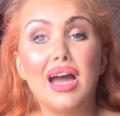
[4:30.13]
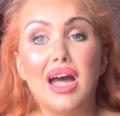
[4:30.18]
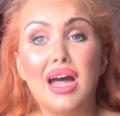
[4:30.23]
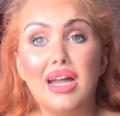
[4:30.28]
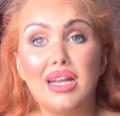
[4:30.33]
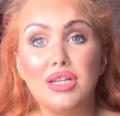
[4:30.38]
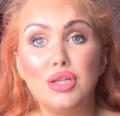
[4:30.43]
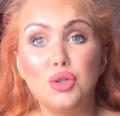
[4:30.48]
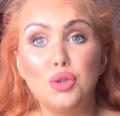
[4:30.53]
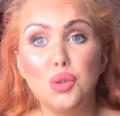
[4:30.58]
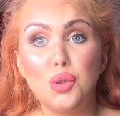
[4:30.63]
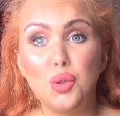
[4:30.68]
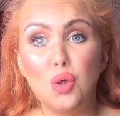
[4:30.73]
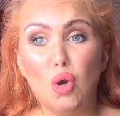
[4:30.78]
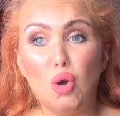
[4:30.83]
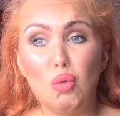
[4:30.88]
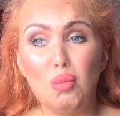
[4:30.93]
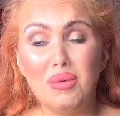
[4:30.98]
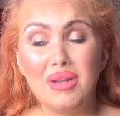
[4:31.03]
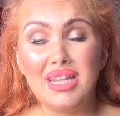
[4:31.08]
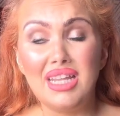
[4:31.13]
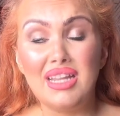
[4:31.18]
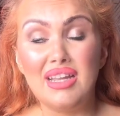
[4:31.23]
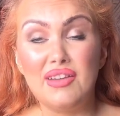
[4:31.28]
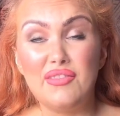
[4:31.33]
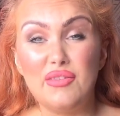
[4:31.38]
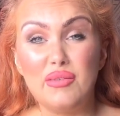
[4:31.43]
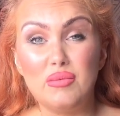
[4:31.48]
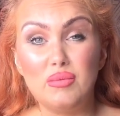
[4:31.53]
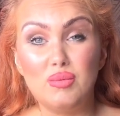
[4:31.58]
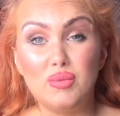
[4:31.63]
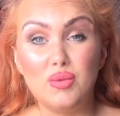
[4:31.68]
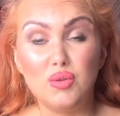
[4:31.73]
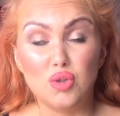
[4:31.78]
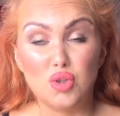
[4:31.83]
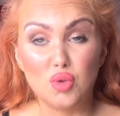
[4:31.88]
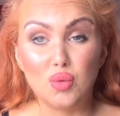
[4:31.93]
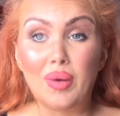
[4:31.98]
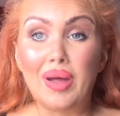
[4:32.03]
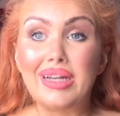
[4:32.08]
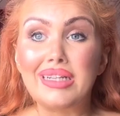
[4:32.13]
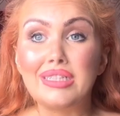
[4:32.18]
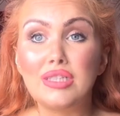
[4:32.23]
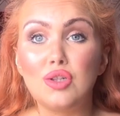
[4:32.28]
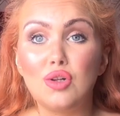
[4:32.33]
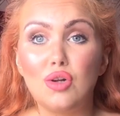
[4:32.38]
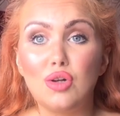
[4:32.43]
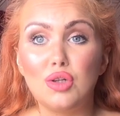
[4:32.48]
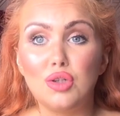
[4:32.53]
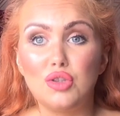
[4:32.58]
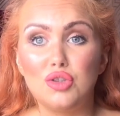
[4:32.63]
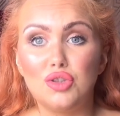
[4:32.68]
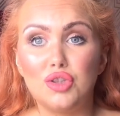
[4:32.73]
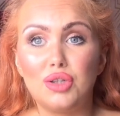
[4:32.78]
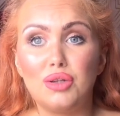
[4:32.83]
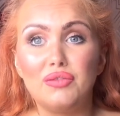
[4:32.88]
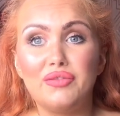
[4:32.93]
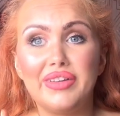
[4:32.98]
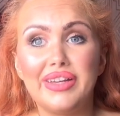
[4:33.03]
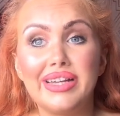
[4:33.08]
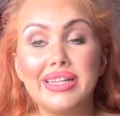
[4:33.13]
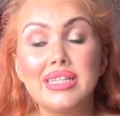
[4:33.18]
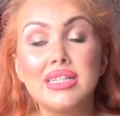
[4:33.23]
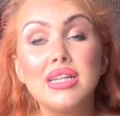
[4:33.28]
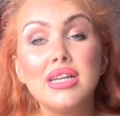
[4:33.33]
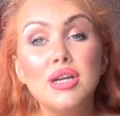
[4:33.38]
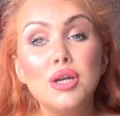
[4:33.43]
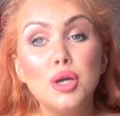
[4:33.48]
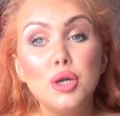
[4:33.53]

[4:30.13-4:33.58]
And normally if you're sweating and all and you're doing things,